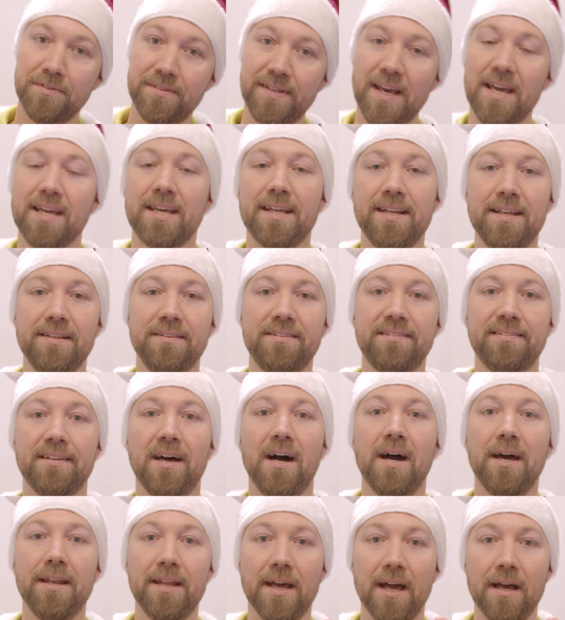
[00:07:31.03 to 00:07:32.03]
taken
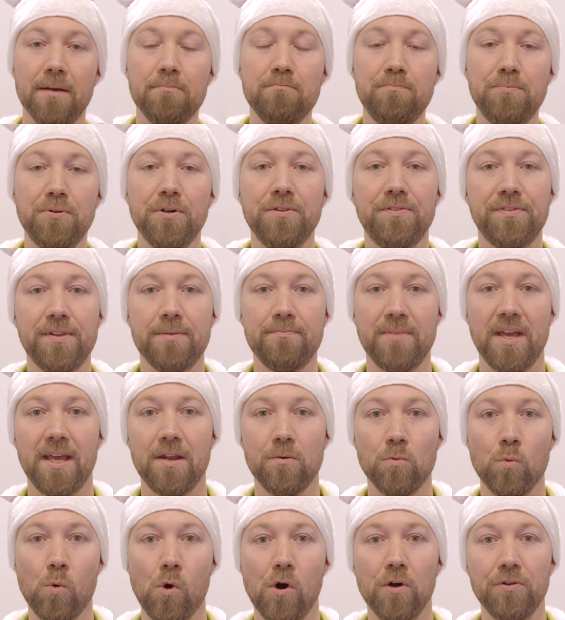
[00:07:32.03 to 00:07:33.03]
inside, and put them
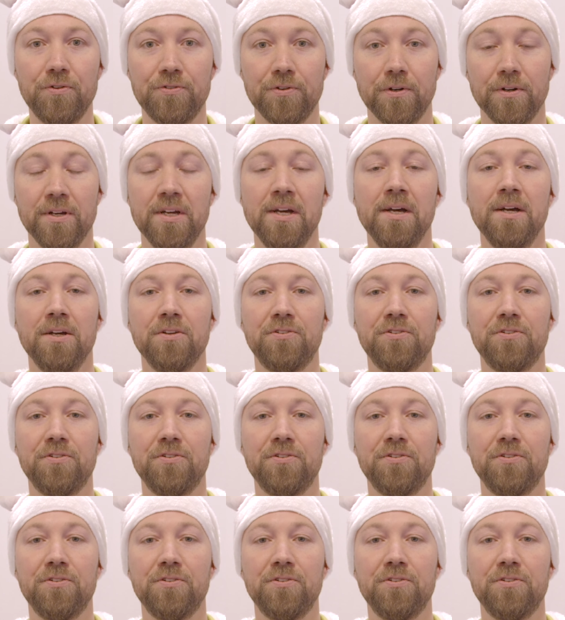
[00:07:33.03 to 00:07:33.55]
in water